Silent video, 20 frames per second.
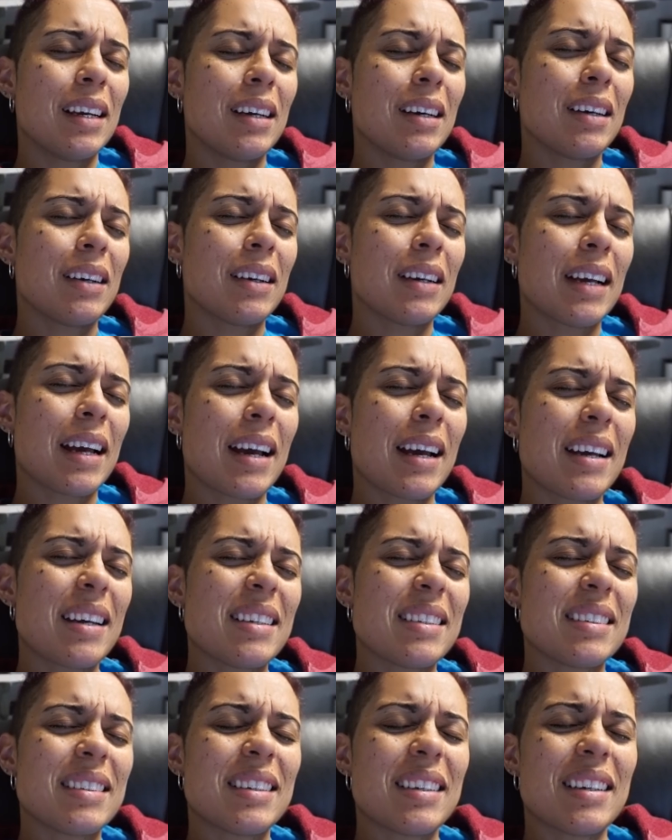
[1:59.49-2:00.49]
Oh
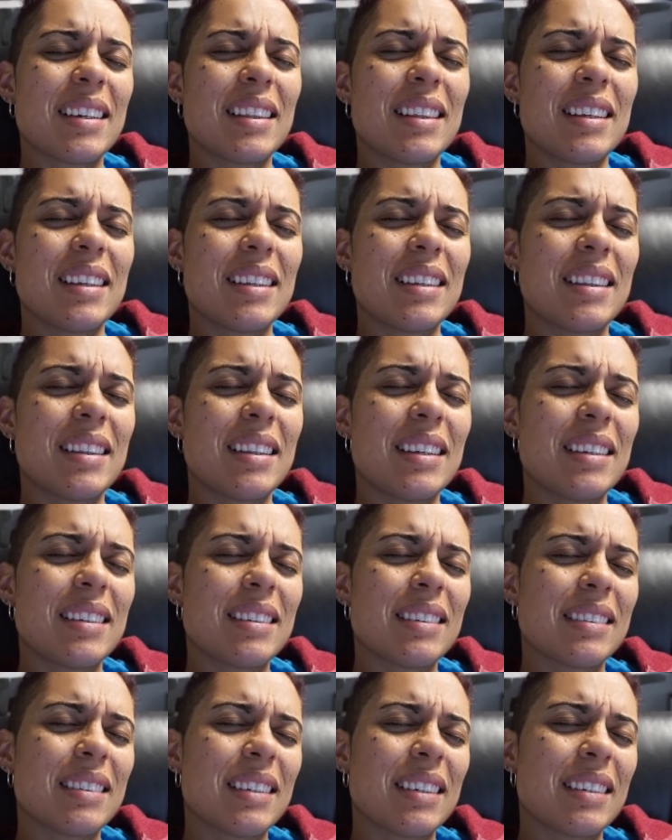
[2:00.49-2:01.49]
guys, th
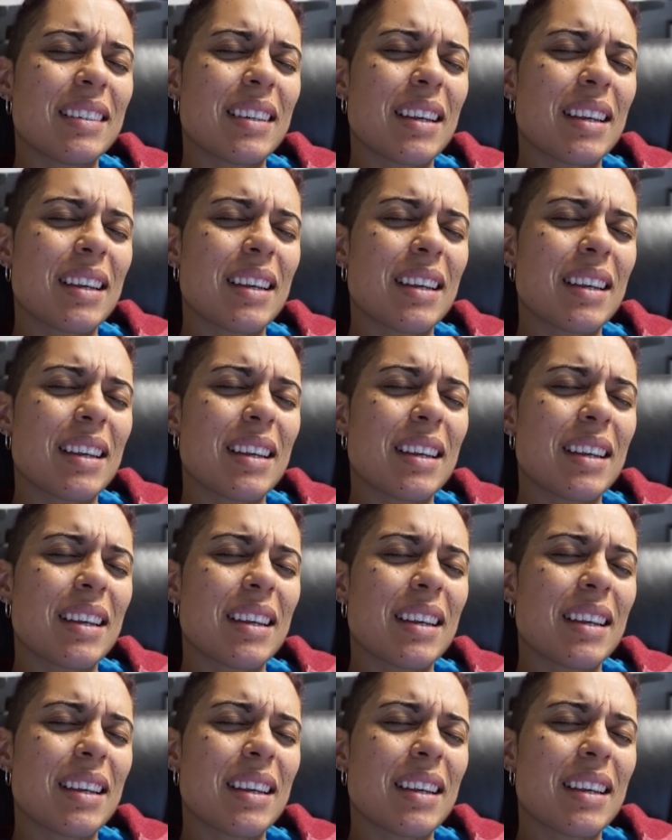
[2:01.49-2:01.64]
this is an